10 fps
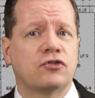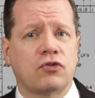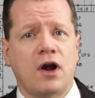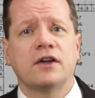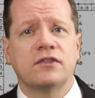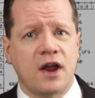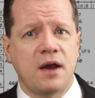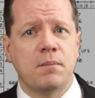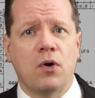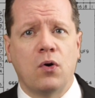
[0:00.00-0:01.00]

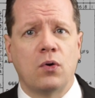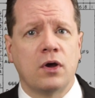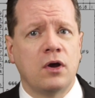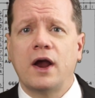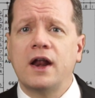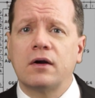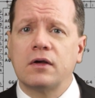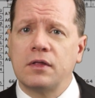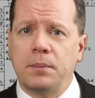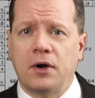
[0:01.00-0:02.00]
tri-state mode right out
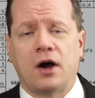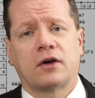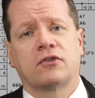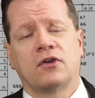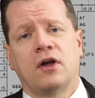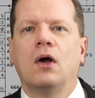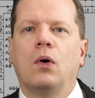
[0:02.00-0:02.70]
of the box.